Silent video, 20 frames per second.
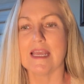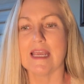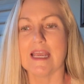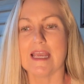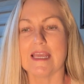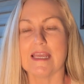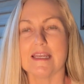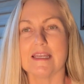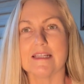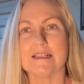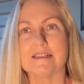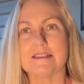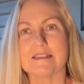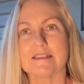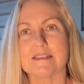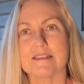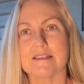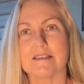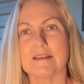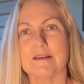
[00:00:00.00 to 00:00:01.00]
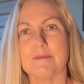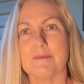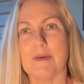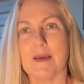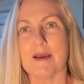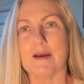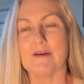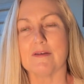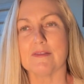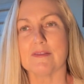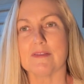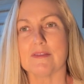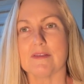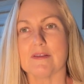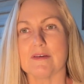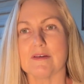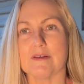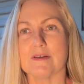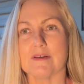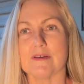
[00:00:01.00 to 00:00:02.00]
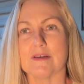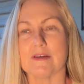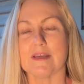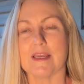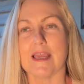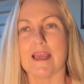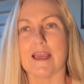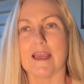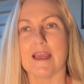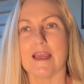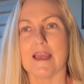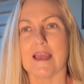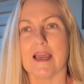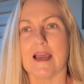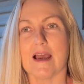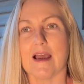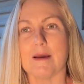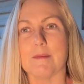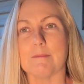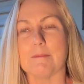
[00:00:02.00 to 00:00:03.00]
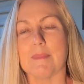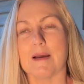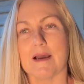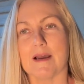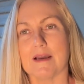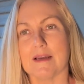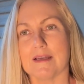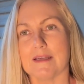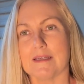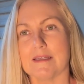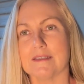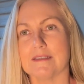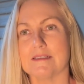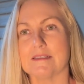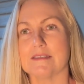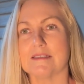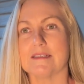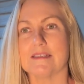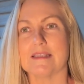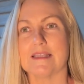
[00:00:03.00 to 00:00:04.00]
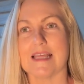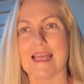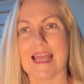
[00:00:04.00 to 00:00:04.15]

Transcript: And it's about the mind, the